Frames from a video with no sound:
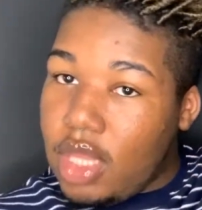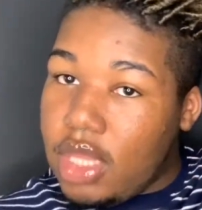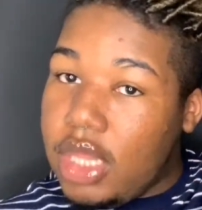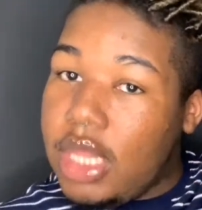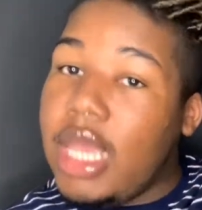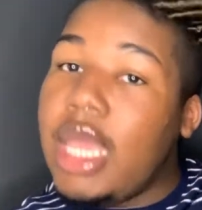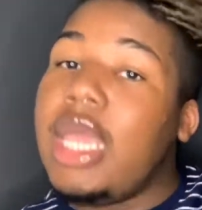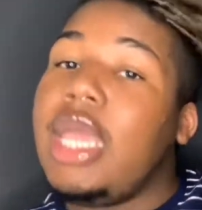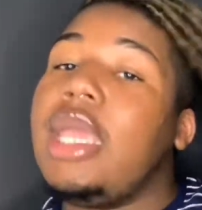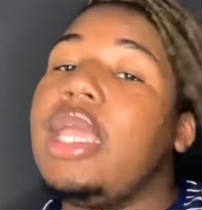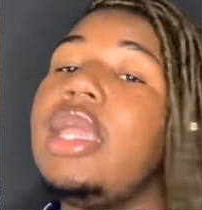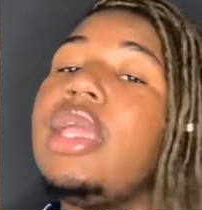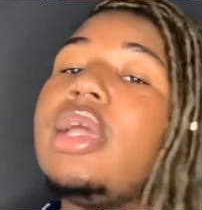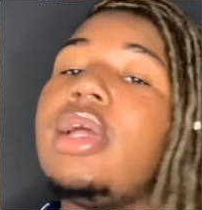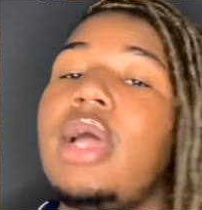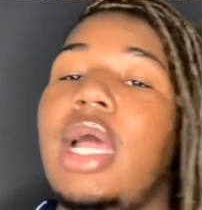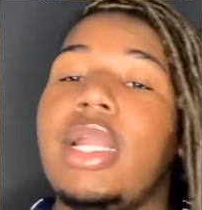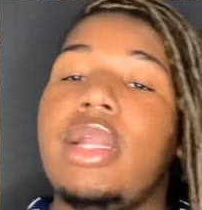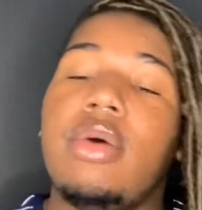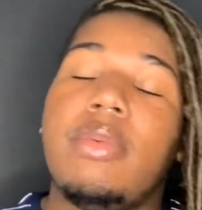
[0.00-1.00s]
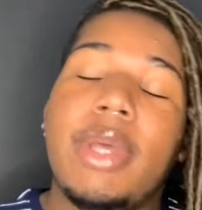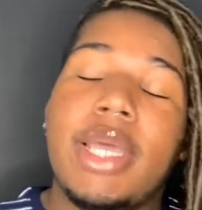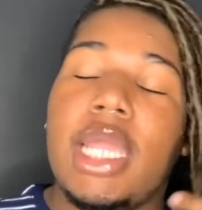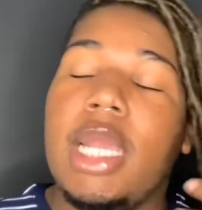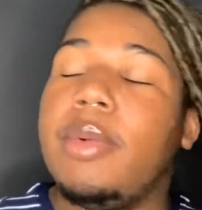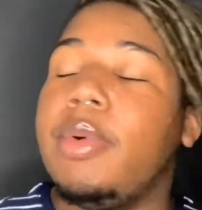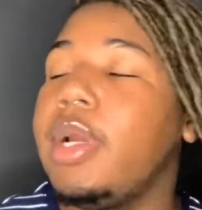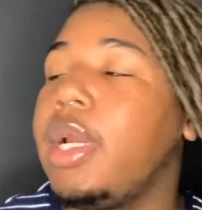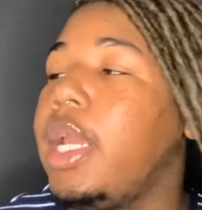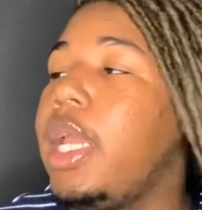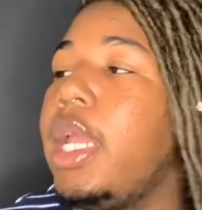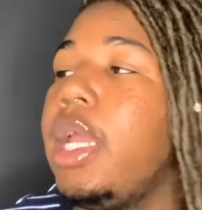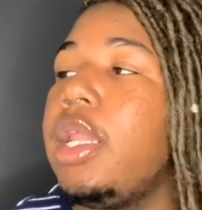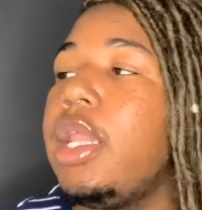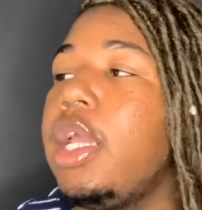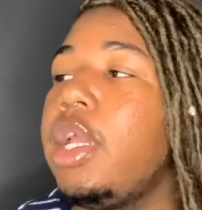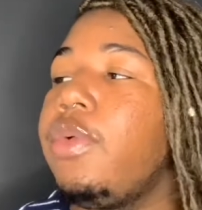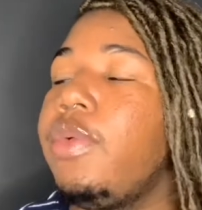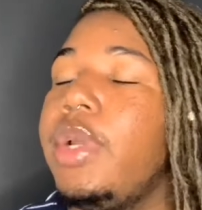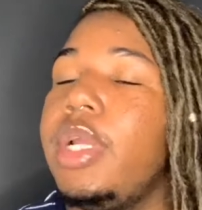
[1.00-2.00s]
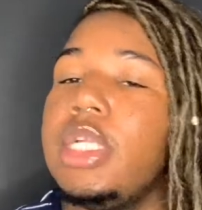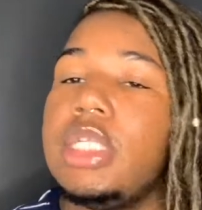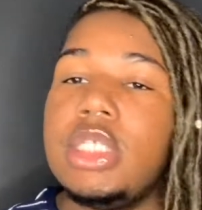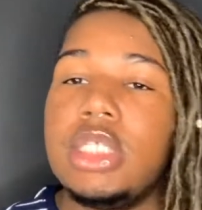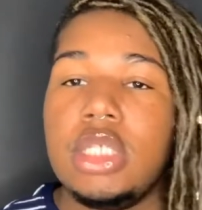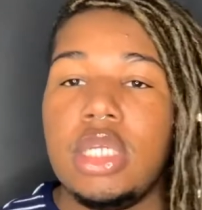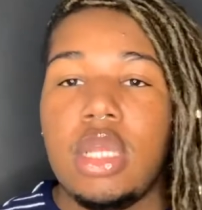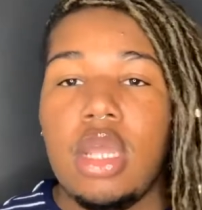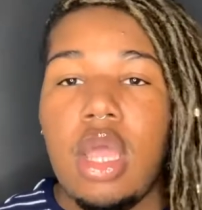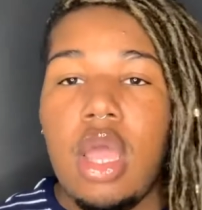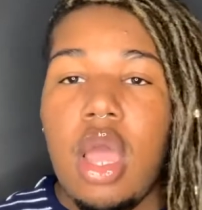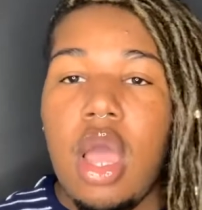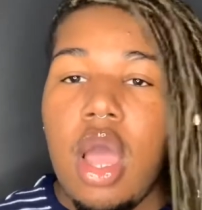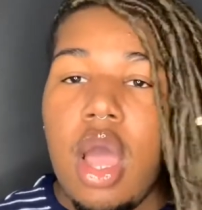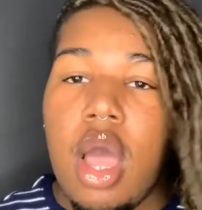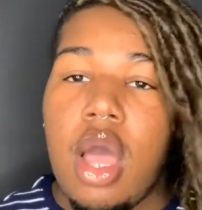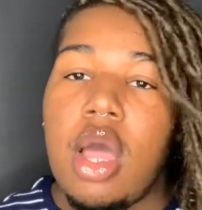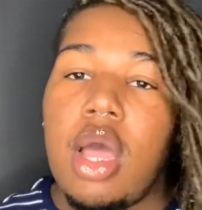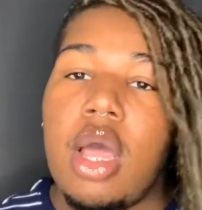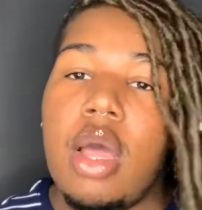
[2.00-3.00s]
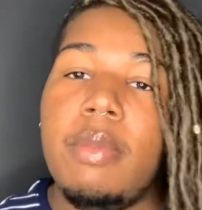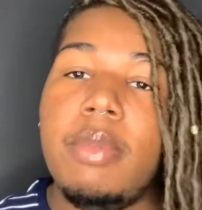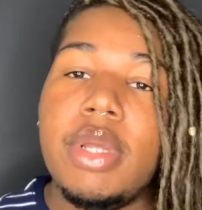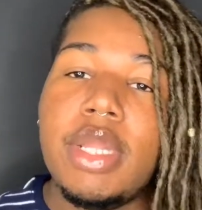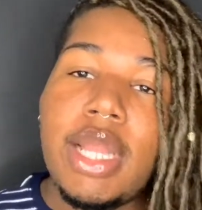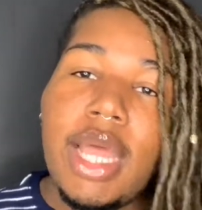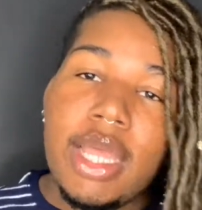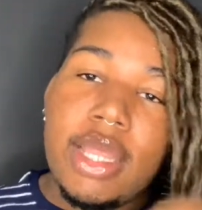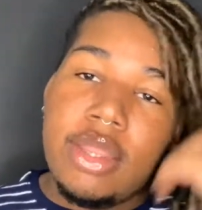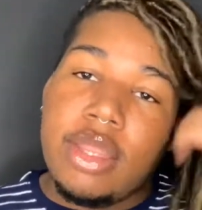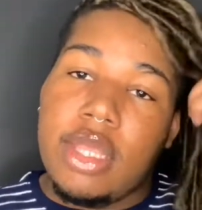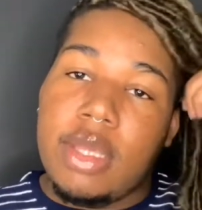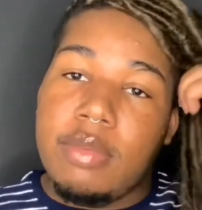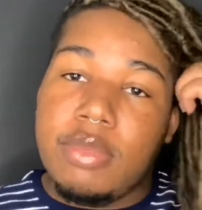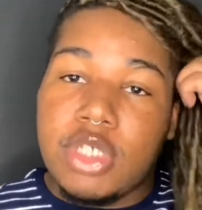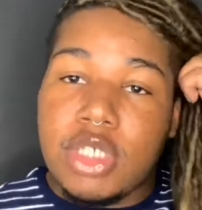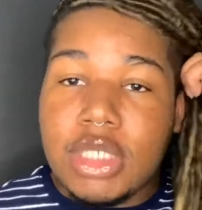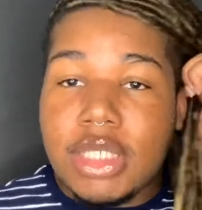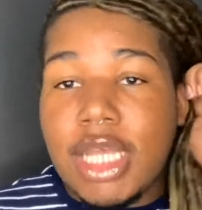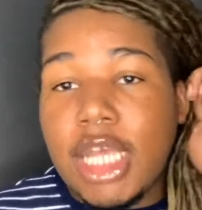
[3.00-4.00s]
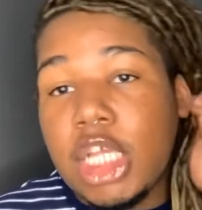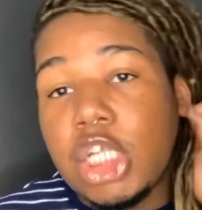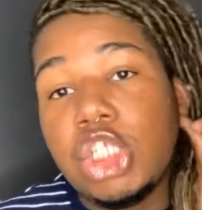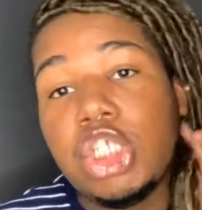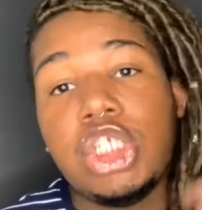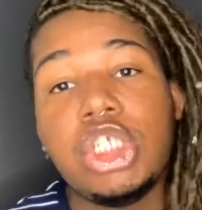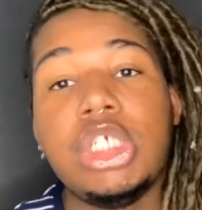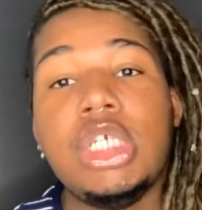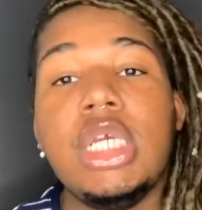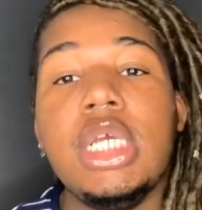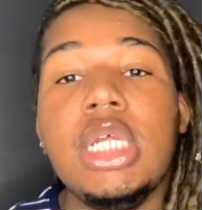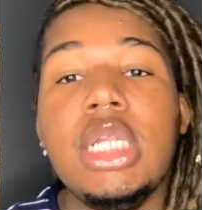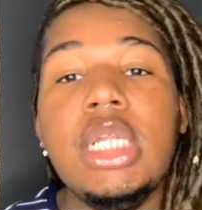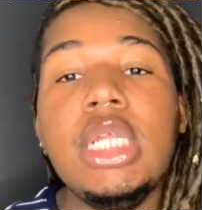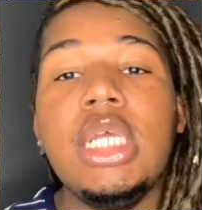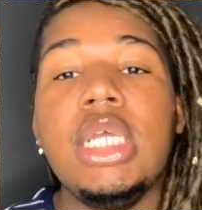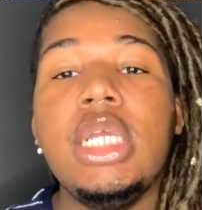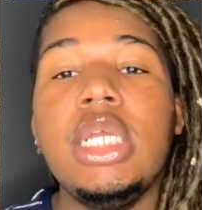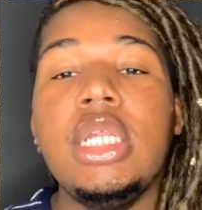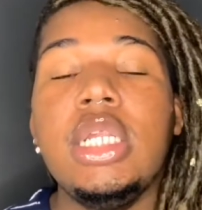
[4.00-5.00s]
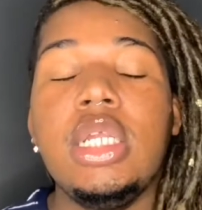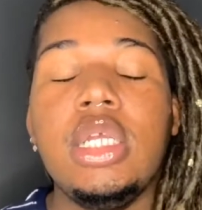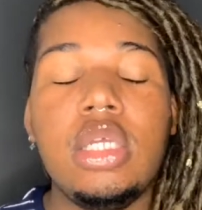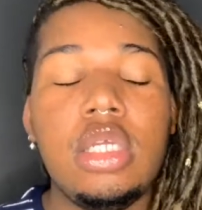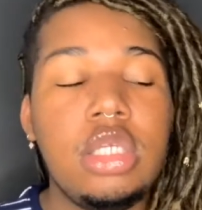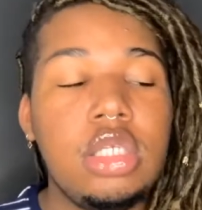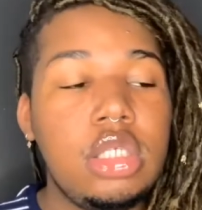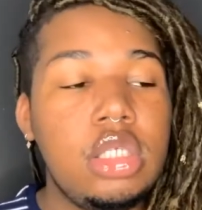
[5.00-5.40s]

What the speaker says: I know my camera can't like reach, but like them just like chilling,